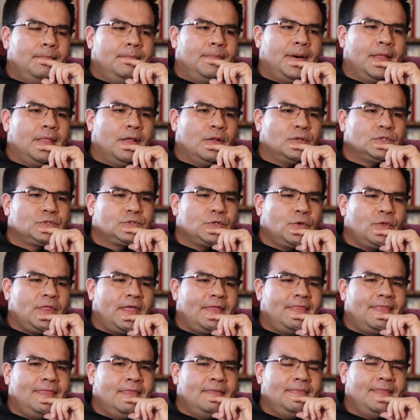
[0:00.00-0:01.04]
But also
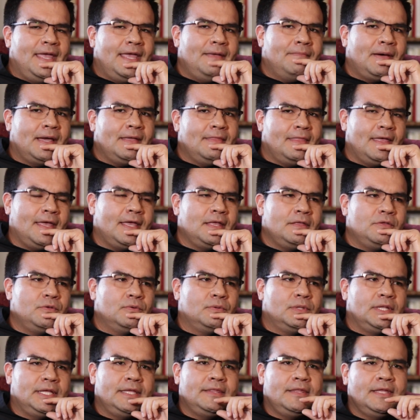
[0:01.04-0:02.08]
that day by day
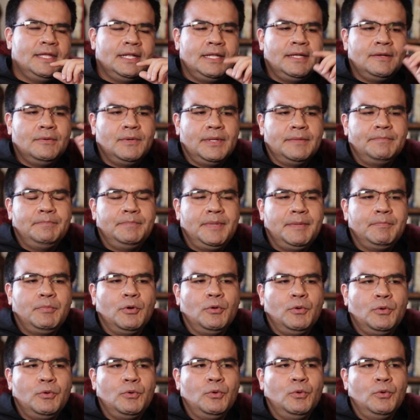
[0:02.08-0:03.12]
you're dealing with
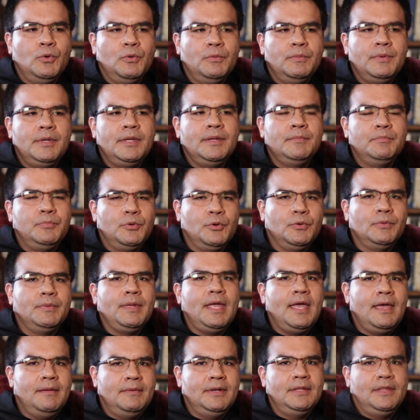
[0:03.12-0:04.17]
people who
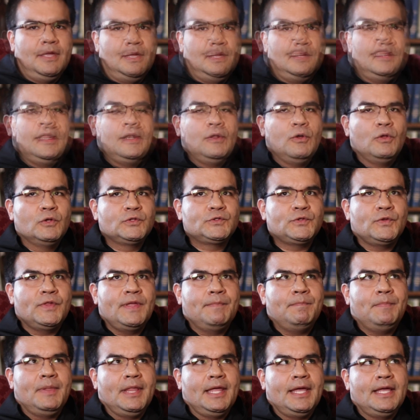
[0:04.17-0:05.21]
improve every day, and also
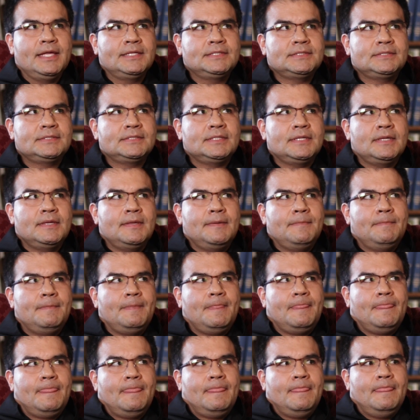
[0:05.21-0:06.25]
the place
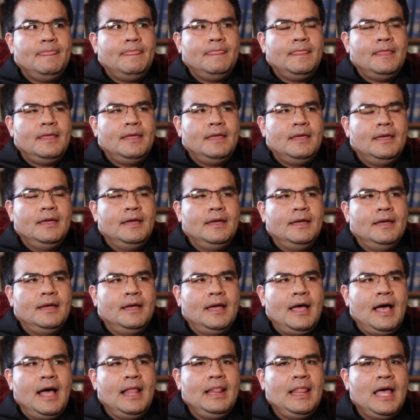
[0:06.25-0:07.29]

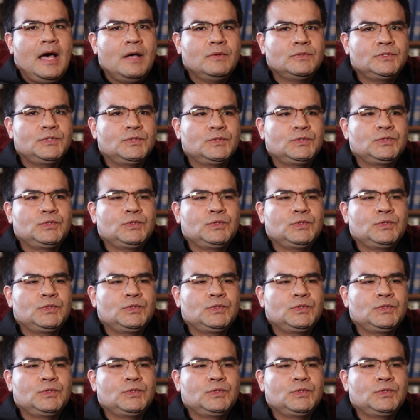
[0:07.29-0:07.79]
allows you